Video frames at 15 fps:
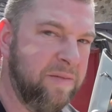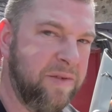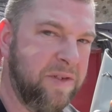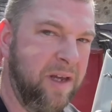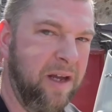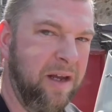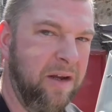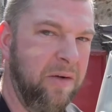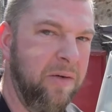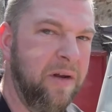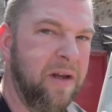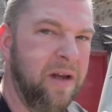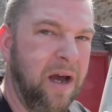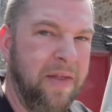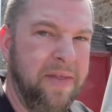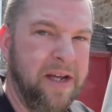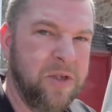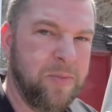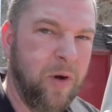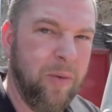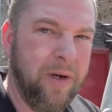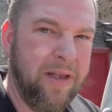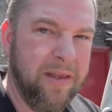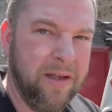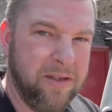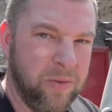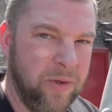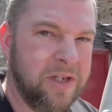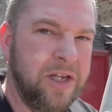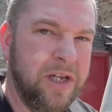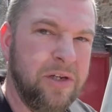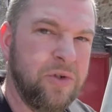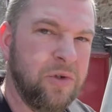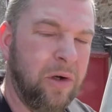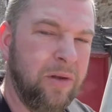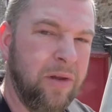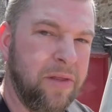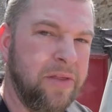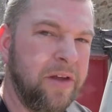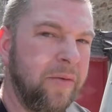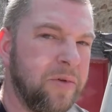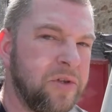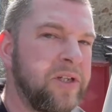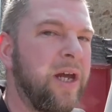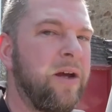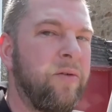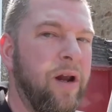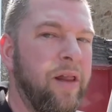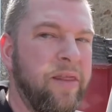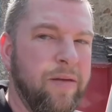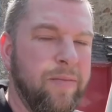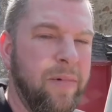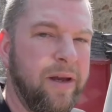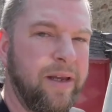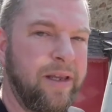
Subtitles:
so I think it's probably the twisty control on the thermostat rather than my